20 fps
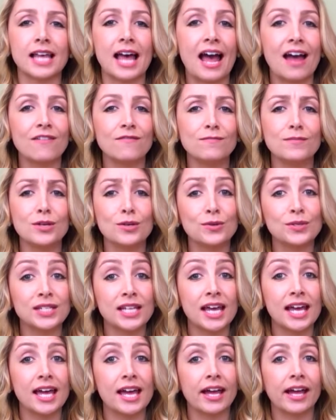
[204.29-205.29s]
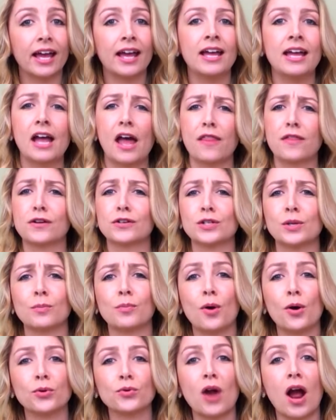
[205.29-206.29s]
live music. There's a
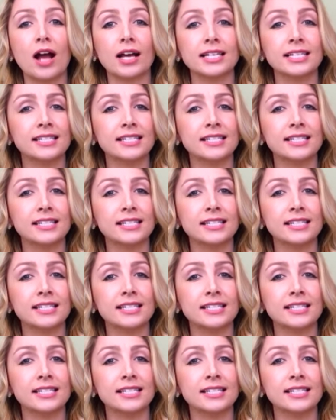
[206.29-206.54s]
Bold Rock